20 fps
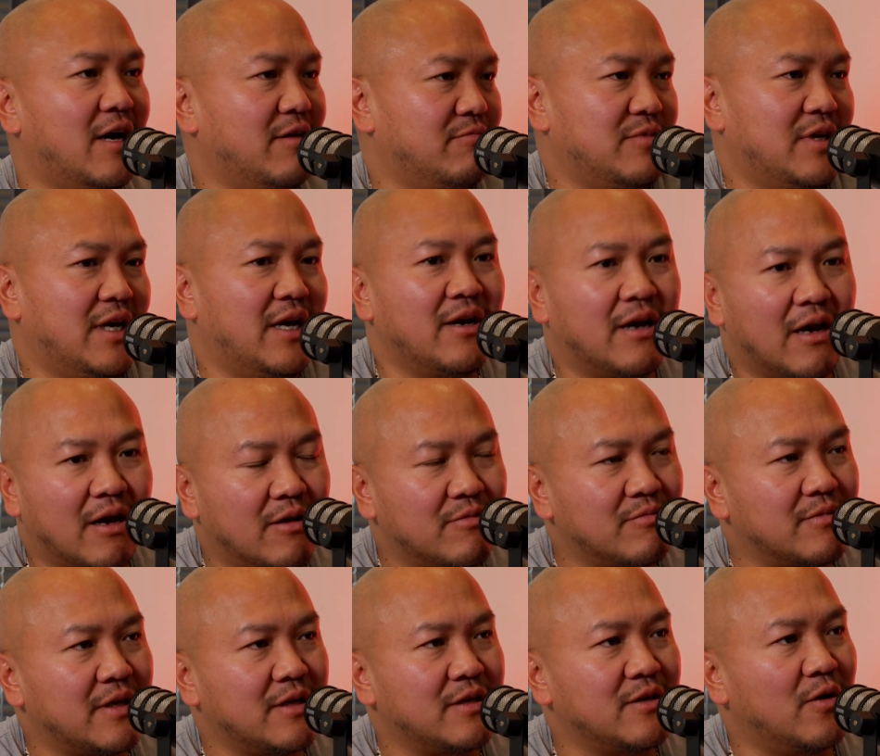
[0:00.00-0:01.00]

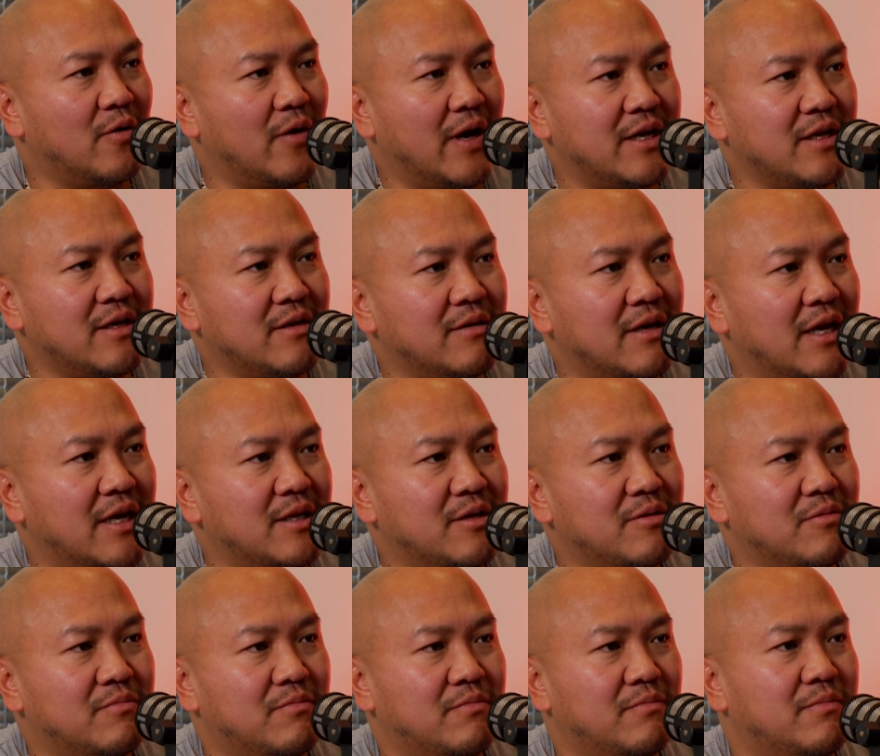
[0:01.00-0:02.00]

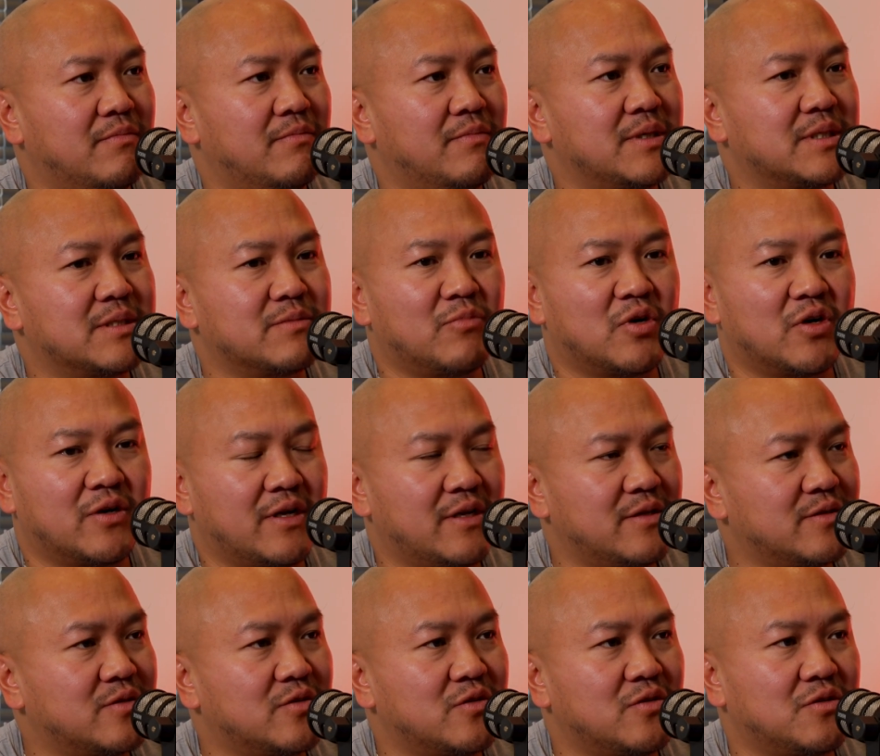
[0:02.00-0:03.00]
Any smart
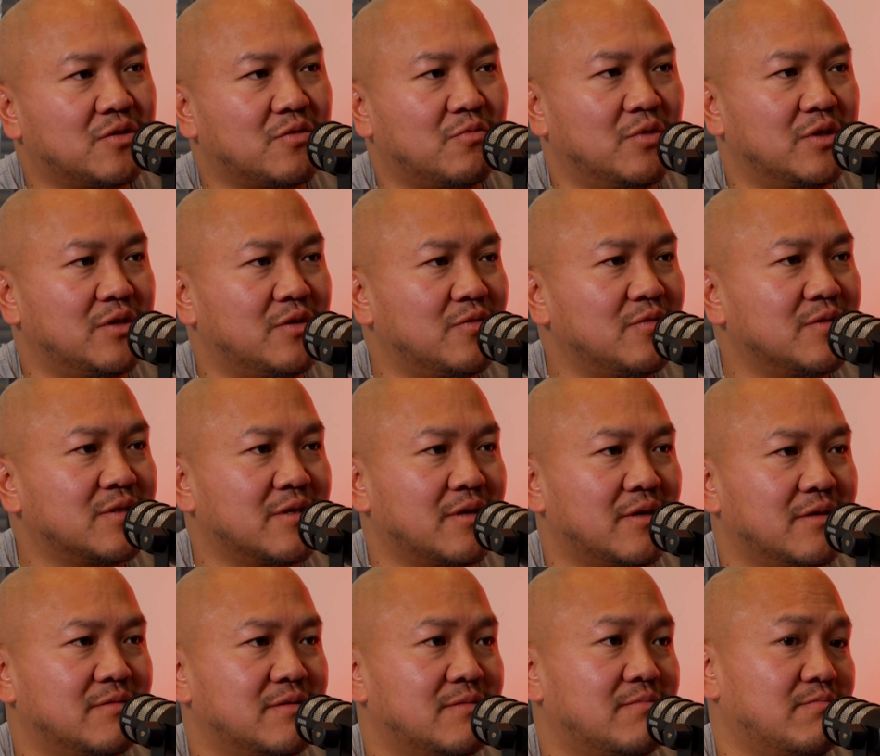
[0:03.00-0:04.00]
institution would do
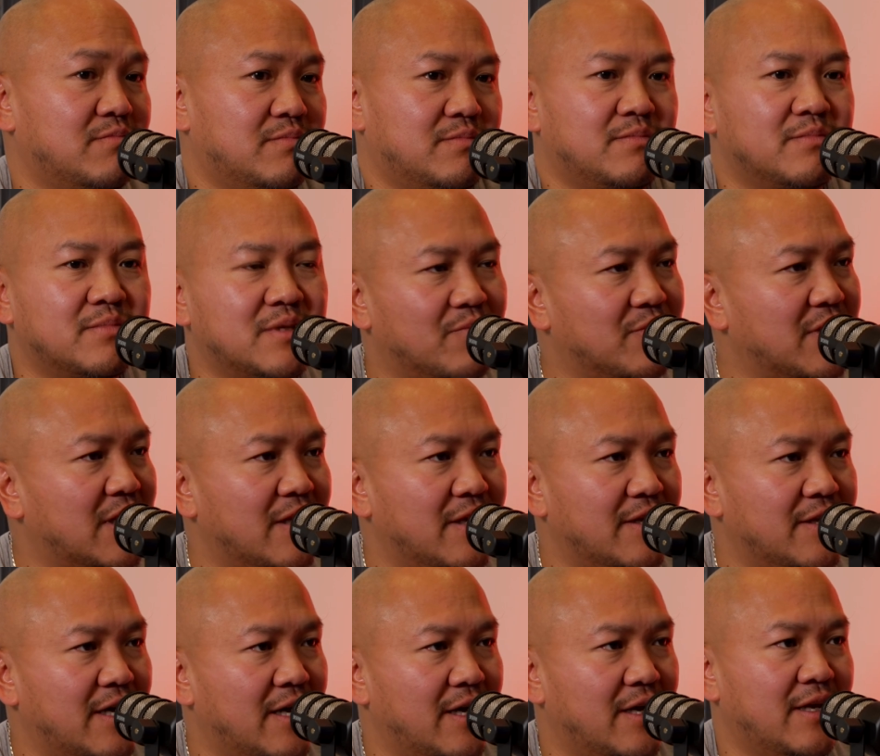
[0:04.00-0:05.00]
something like
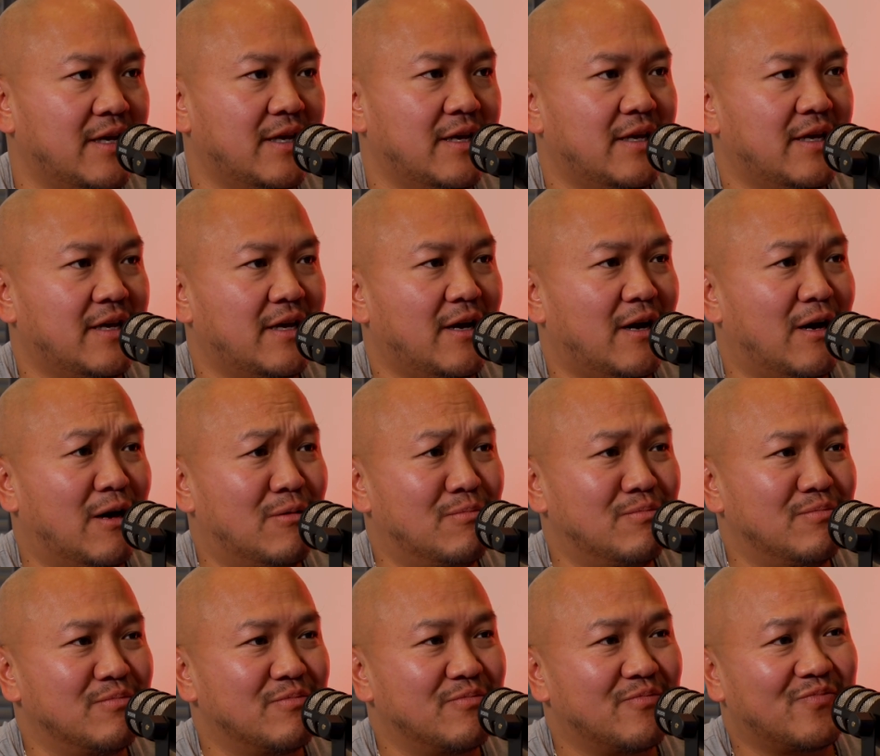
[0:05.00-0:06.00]
that.
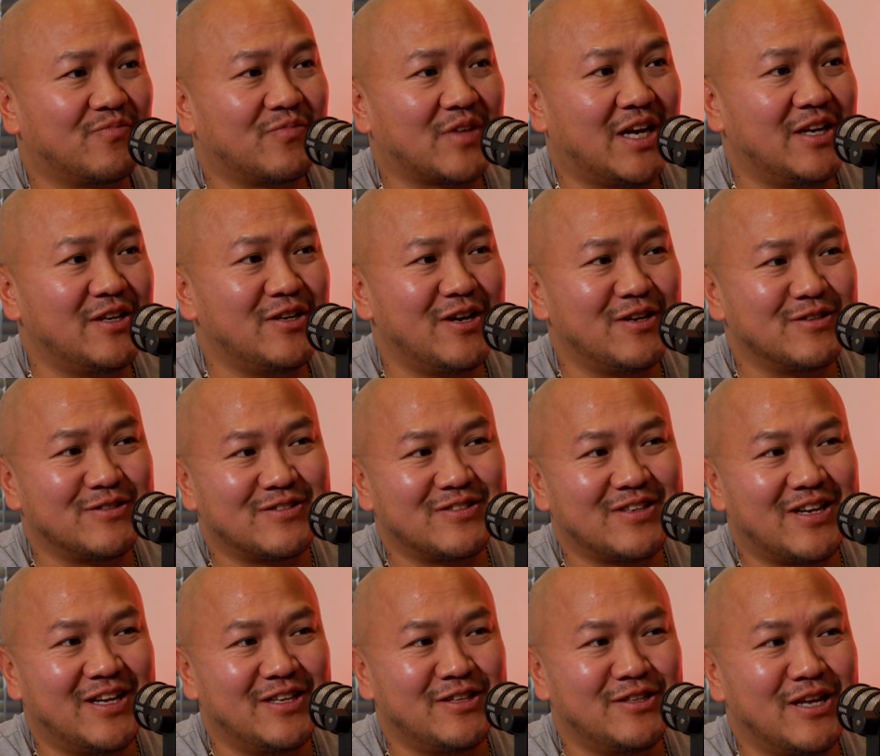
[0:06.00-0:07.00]
And yes,
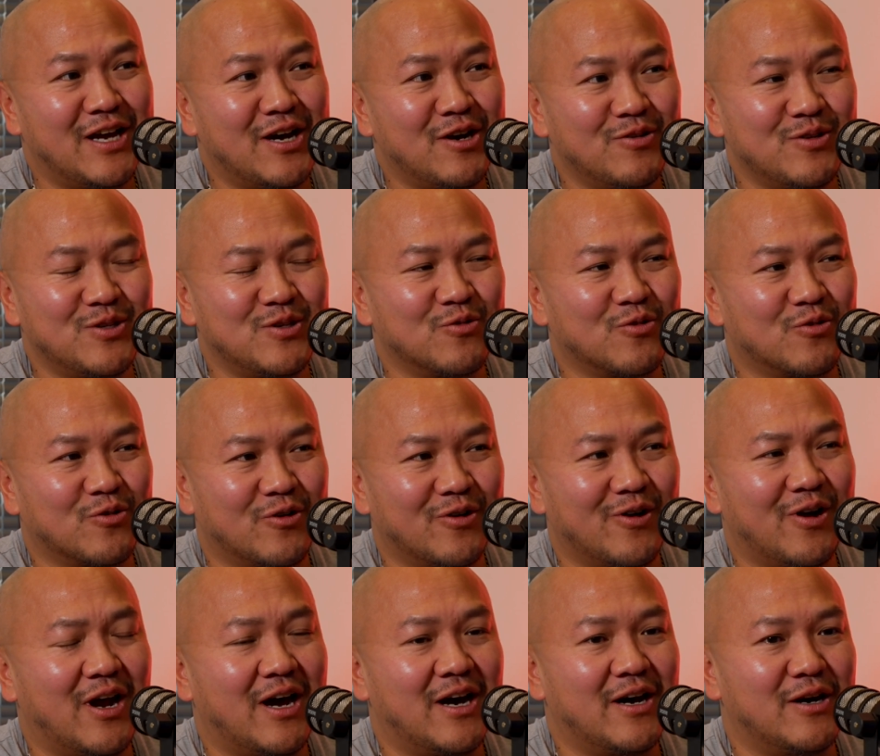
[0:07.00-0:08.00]
and now
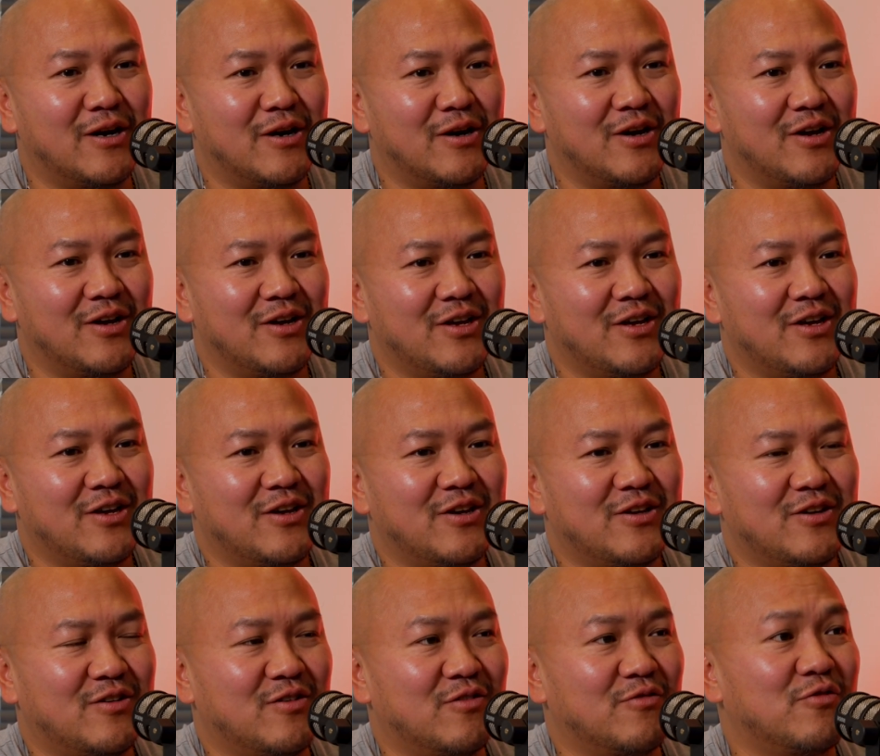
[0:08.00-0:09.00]
you're a
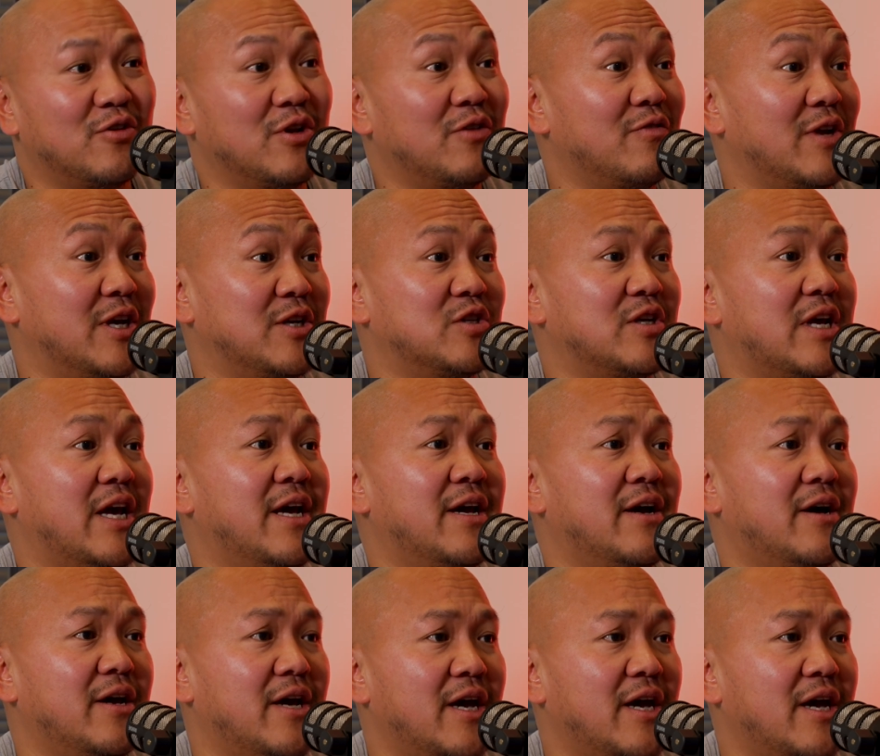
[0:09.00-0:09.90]
fully fledged AI